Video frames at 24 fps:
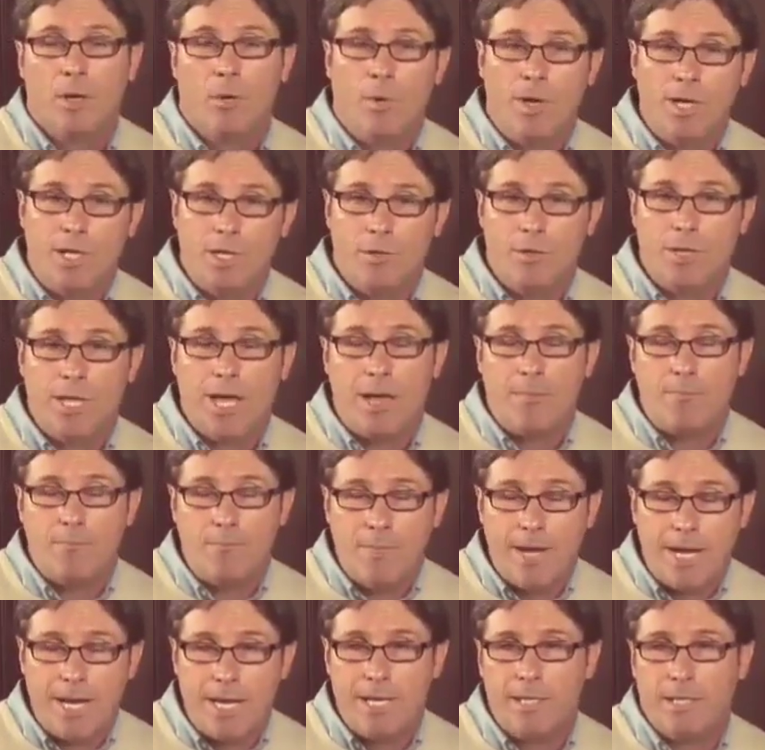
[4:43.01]
We do that
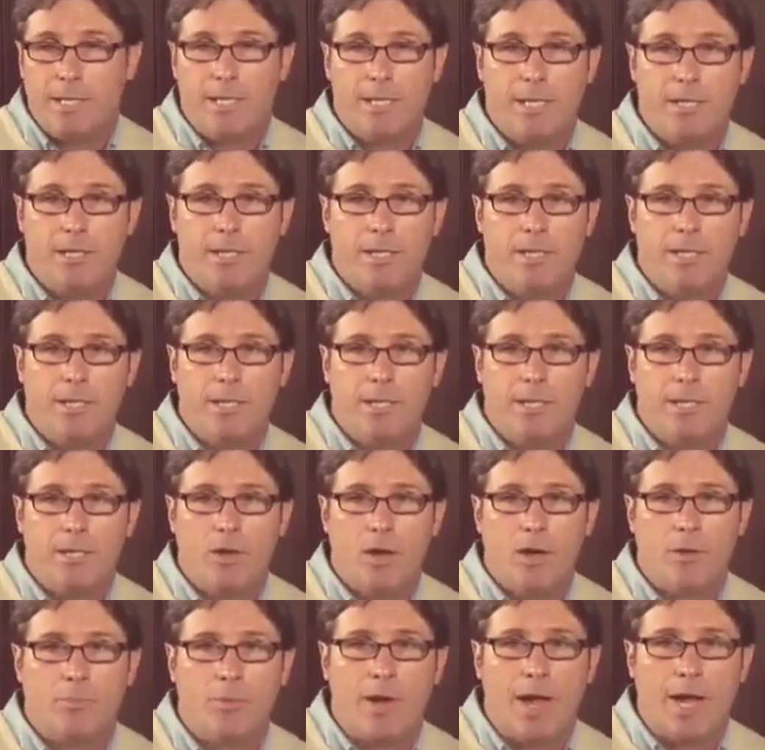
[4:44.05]
mainly in
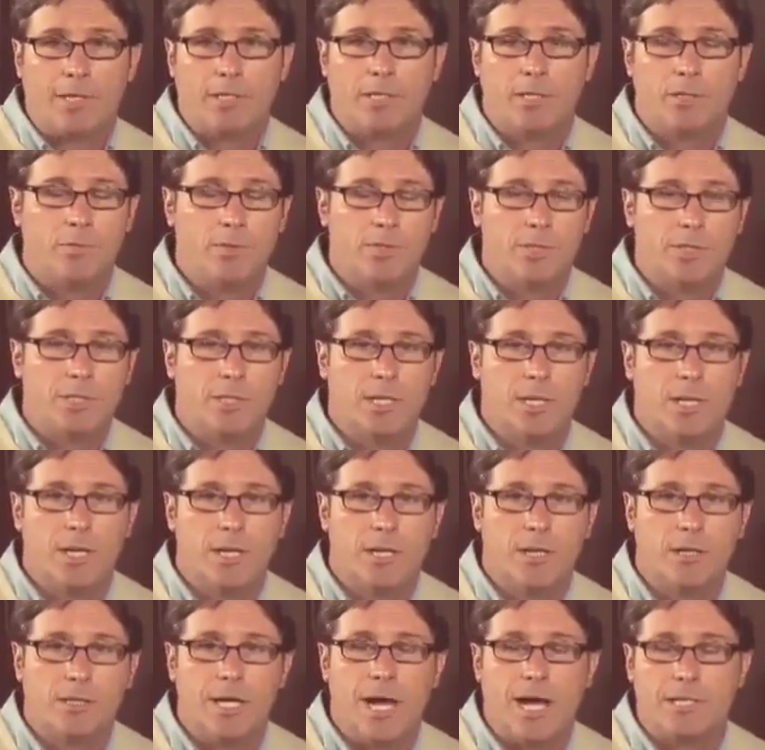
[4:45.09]
our practice with
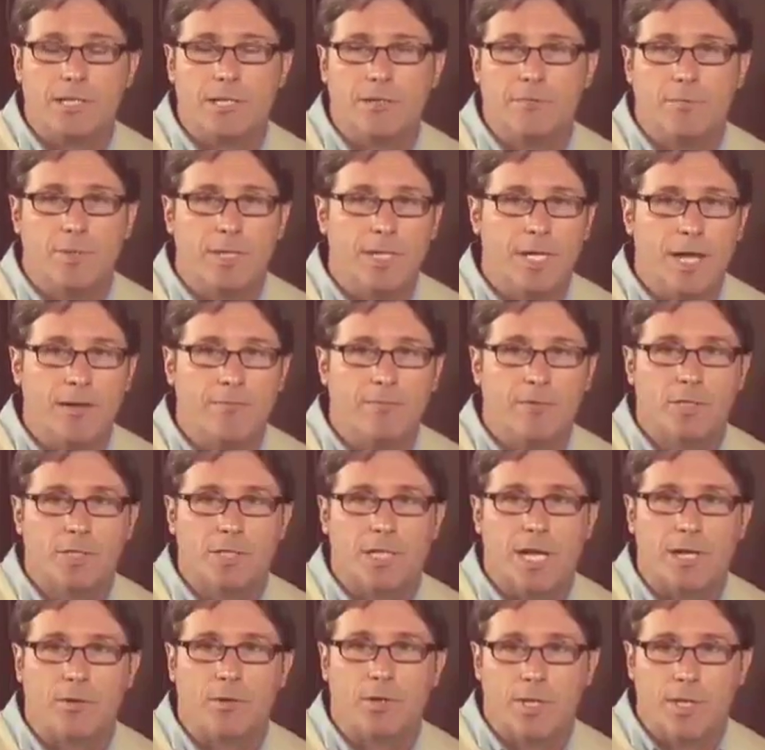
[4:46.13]
cognitive behavior
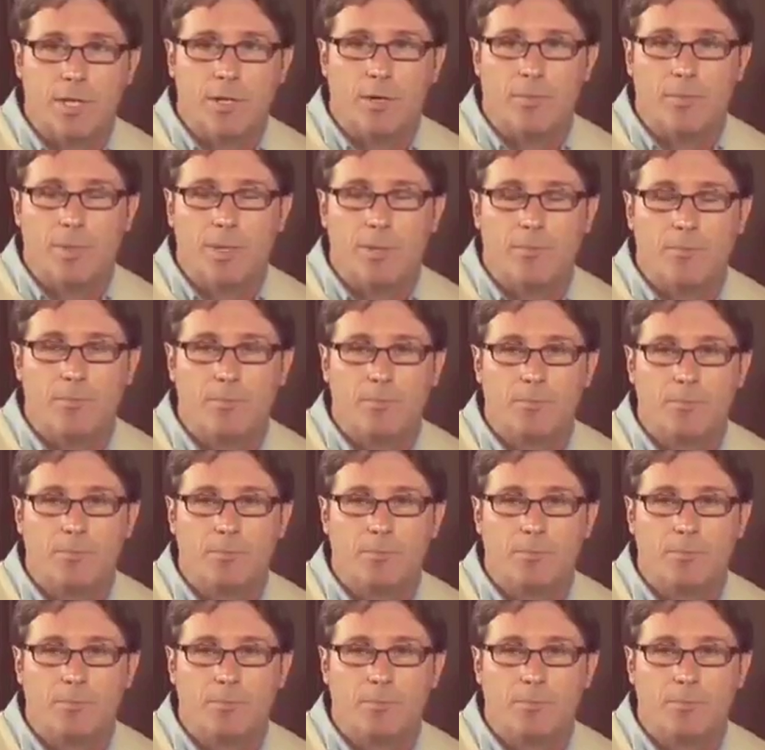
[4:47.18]
psychotherapy.